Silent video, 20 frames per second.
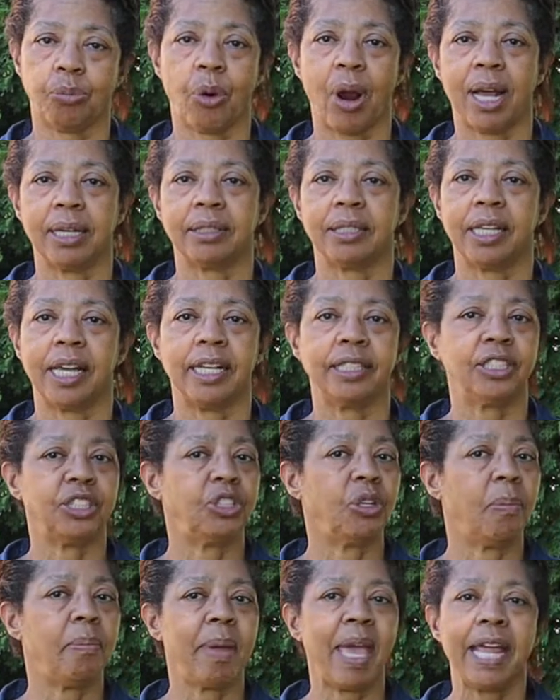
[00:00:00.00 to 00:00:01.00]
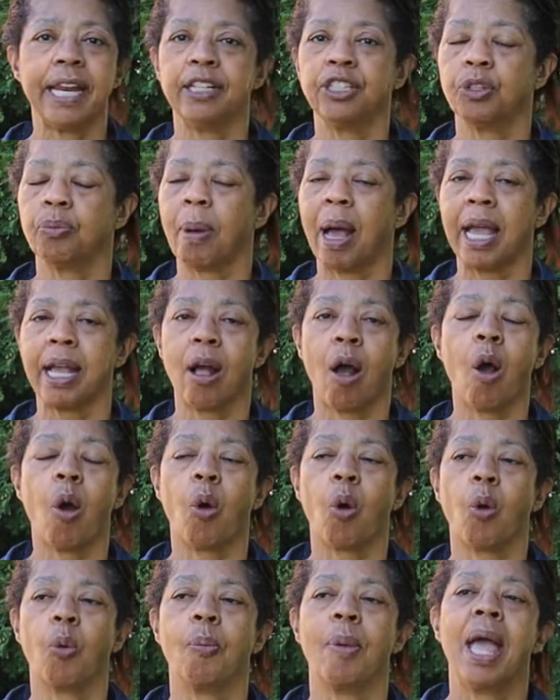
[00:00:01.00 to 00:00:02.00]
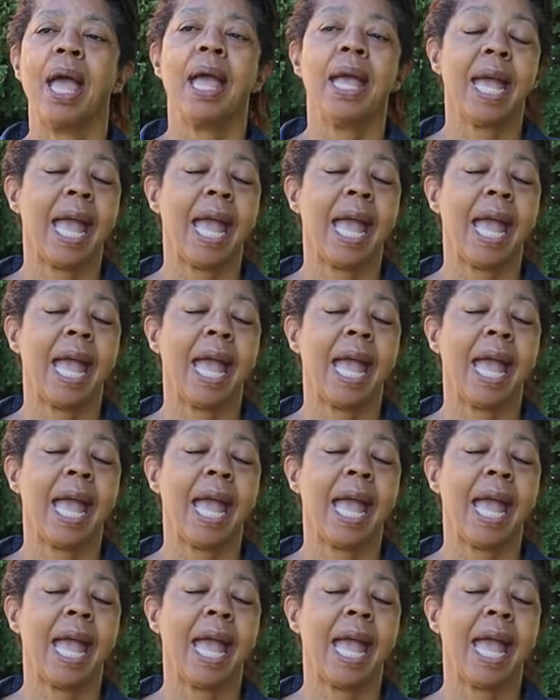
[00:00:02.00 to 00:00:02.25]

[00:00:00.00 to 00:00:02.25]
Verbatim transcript: process to manage my home,